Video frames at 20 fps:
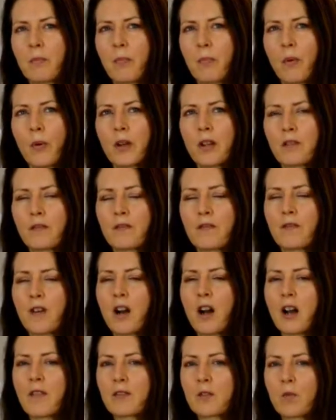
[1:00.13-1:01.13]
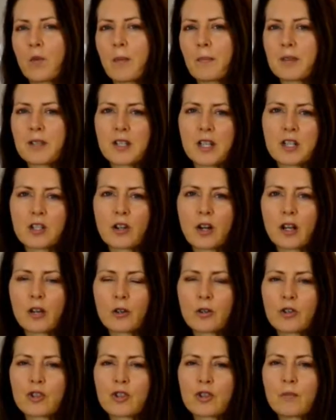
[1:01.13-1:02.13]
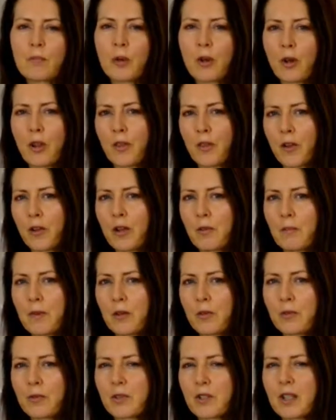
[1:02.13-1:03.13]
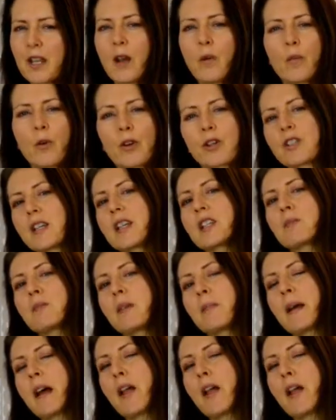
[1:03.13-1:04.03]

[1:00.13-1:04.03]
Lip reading: 0.5 to 1% dilution per 30 mils, and that works out to be about